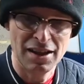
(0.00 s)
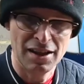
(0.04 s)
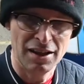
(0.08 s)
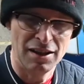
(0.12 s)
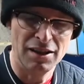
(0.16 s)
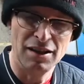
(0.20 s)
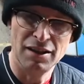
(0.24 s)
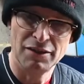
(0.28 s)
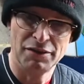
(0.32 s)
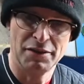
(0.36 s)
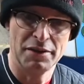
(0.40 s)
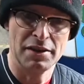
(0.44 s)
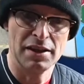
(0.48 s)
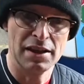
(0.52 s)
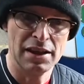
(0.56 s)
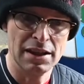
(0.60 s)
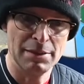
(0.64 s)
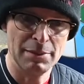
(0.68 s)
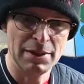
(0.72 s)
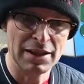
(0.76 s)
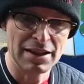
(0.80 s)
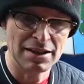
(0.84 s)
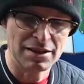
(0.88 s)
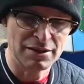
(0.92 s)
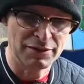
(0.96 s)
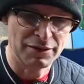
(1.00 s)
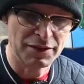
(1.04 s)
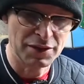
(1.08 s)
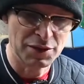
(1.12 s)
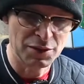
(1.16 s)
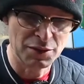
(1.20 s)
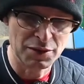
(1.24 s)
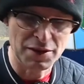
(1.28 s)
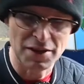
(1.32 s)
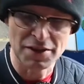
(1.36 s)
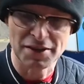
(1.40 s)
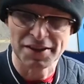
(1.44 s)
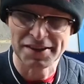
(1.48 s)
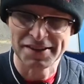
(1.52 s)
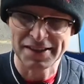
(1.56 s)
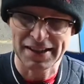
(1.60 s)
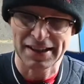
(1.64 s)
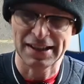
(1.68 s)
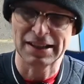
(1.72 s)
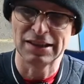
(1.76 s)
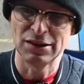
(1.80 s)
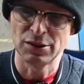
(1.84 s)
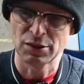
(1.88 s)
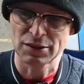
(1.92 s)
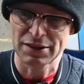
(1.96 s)
half of the year made it difficult, then the
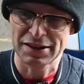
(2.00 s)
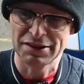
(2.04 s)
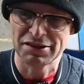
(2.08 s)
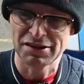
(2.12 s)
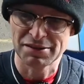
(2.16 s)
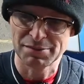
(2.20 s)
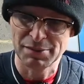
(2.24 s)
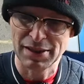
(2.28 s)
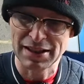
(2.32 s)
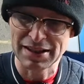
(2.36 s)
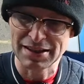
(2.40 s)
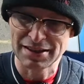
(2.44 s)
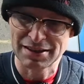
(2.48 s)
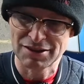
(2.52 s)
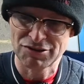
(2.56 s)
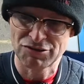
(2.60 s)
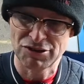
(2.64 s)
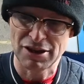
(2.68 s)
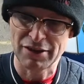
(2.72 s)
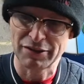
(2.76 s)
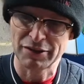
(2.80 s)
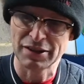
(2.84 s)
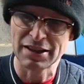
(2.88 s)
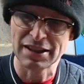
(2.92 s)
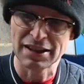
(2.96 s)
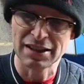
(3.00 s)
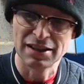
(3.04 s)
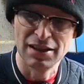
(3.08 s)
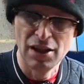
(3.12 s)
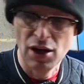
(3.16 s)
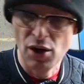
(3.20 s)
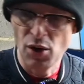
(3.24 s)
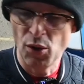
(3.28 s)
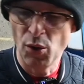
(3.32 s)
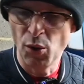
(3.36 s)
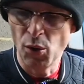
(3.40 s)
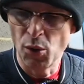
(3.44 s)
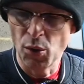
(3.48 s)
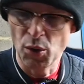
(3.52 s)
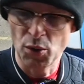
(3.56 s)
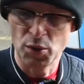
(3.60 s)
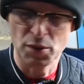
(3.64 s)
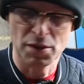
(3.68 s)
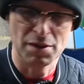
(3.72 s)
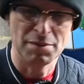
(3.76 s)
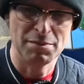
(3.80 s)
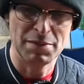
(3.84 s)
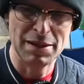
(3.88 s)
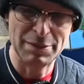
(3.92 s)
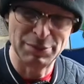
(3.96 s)
second lockdown has made travelling
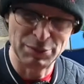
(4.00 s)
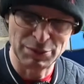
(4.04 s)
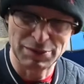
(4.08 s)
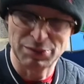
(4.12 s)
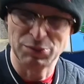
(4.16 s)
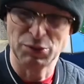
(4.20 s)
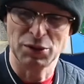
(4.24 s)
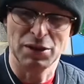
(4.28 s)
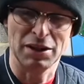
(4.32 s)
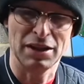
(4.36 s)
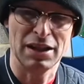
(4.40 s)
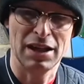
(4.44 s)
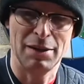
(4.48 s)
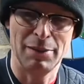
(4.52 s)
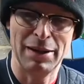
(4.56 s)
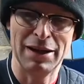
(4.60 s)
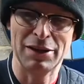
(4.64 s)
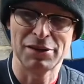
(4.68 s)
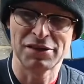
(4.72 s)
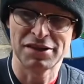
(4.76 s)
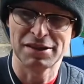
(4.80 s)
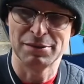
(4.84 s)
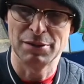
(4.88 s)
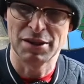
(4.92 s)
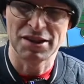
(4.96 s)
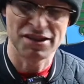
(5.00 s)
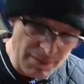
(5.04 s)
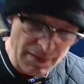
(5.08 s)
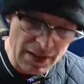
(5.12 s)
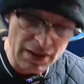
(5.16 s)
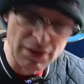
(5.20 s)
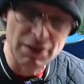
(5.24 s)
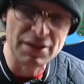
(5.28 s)
awkward and people didn't want to come out so much.